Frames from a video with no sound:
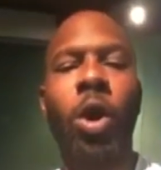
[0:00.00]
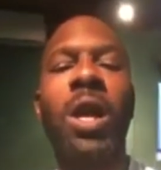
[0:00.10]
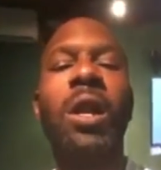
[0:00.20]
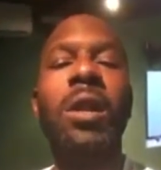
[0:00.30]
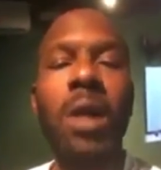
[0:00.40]
all you
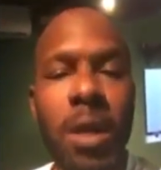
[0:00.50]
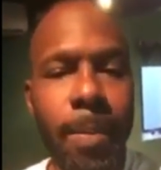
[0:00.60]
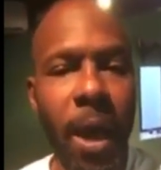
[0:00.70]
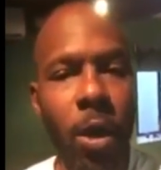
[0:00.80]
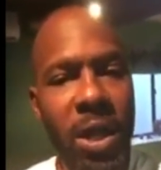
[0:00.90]
learn
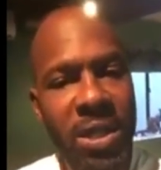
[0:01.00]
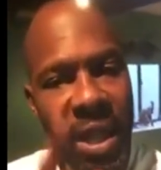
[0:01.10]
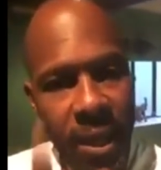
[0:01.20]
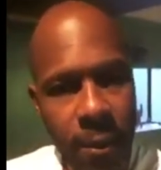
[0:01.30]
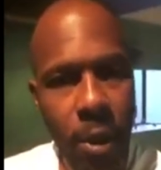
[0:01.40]
by all the
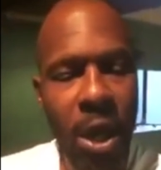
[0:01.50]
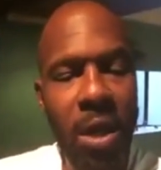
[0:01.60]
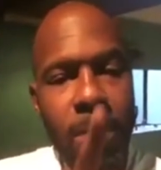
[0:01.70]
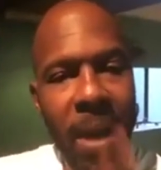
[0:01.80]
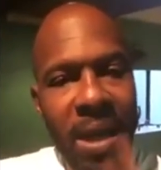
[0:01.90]
thing, all you
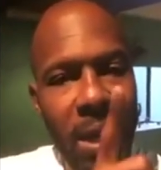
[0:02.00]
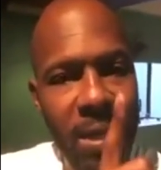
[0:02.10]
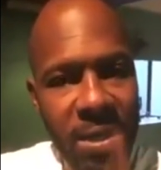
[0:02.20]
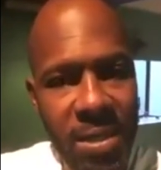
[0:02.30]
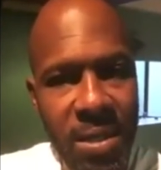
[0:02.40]
learn by the
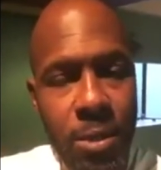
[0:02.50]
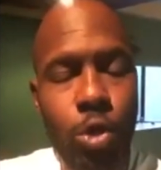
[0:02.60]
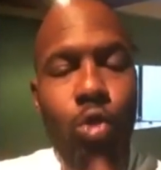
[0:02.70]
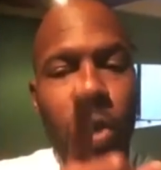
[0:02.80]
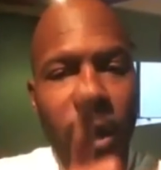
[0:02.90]
lessons.
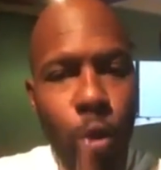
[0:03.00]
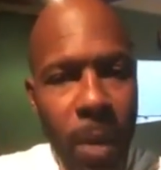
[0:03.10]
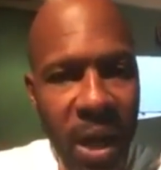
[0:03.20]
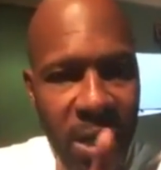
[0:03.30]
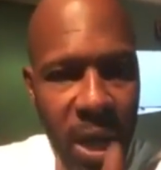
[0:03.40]
Do not go
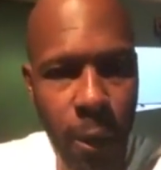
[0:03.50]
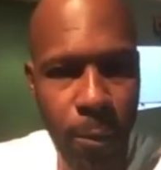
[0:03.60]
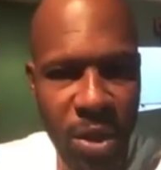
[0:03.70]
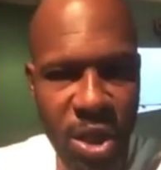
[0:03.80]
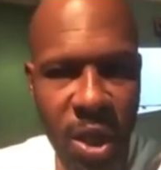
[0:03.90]
back in that
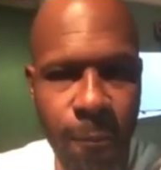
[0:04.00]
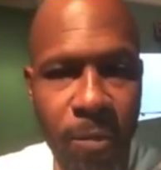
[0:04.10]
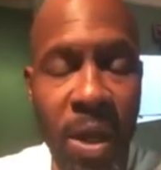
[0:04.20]
competition.